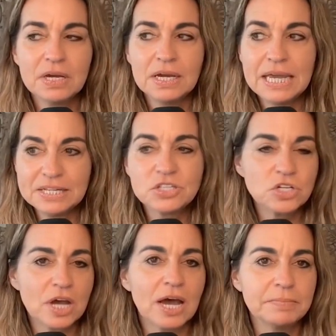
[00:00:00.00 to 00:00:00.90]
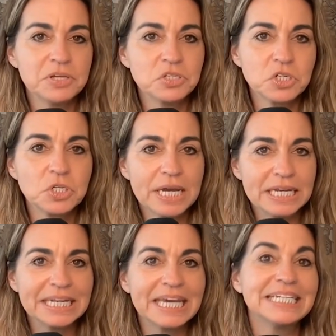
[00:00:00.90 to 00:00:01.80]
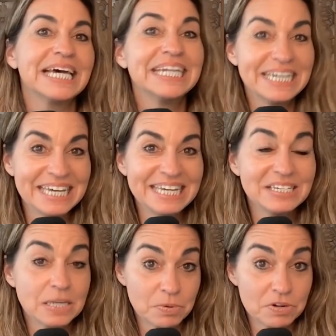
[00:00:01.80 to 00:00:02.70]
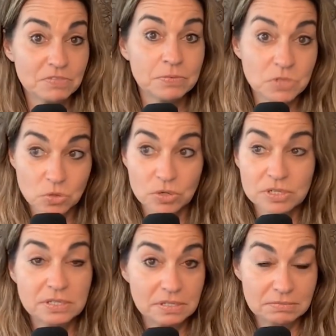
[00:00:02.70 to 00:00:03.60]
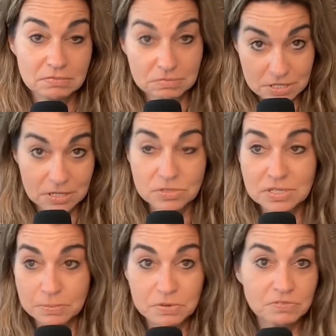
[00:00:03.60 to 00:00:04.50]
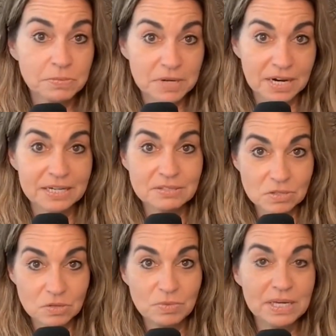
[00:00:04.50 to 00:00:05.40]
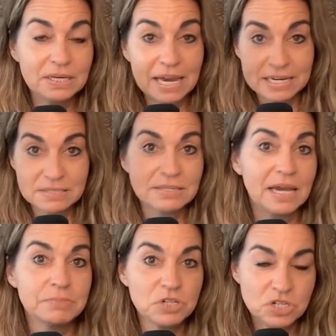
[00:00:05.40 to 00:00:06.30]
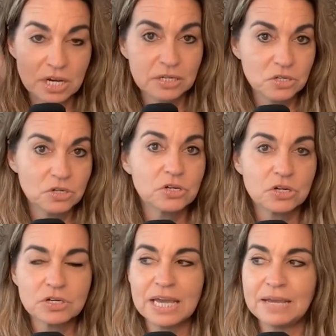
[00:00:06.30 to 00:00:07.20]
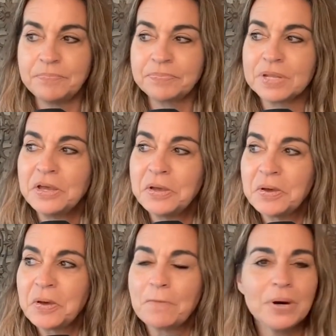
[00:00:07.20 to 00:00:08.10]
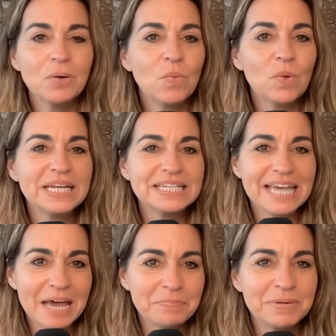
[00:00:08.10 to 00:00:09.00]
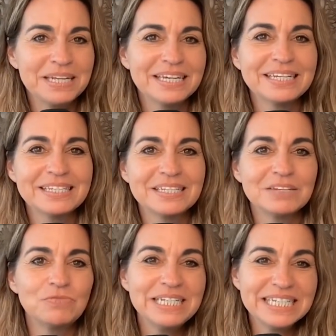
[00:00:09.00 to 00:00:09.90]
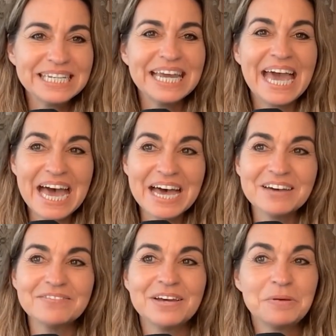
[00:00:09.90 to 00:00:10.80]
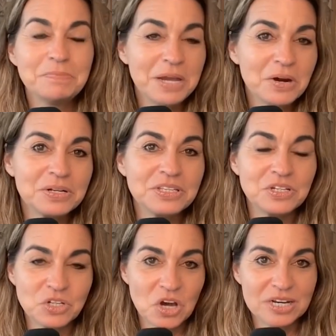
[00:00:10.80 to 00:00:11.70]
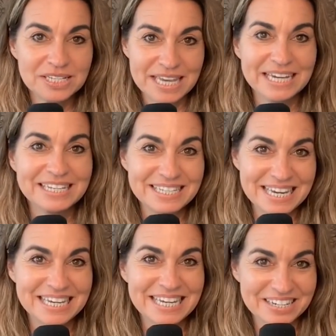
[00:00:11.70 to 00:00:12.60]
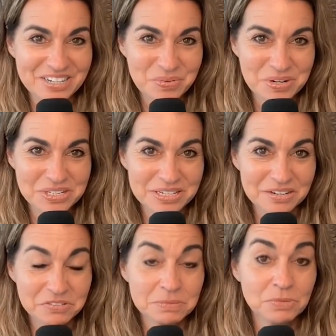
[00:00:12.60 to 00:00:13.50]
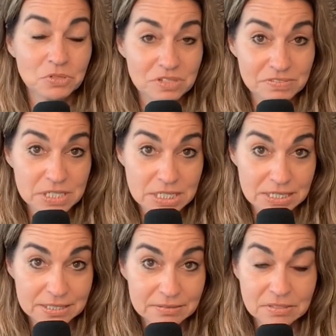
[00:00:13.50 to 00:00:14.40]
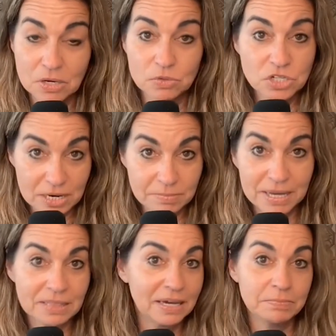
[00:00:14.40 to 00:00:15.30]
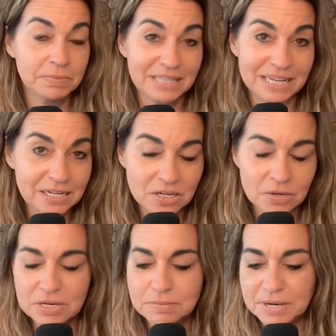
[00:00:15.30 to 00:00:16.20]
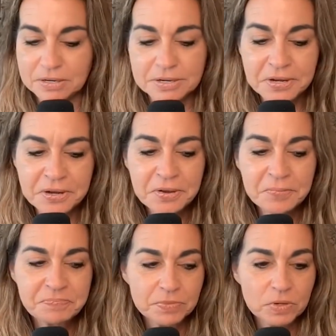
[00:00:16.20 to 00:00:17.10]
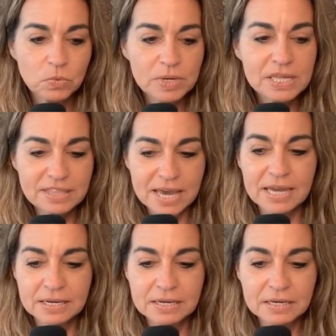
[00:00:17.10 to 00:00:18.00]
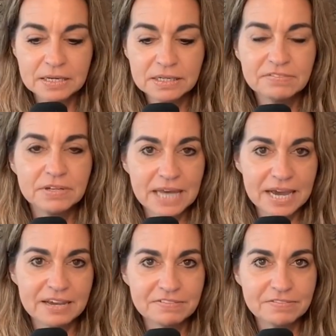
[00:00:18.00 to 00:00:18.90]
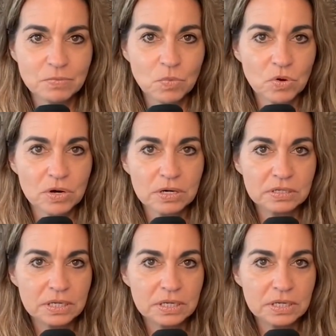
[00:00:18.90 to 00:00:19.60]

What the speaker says: Its job is to create an identity separate from source, you know, separate from God, so that I can say I'm Michelle and you're your name. But what has happened is if we didn't have parents that taught us how to stay connected to ourselves, and most of us didn't, no shame on them, but they didn't know any better. We then live a life more,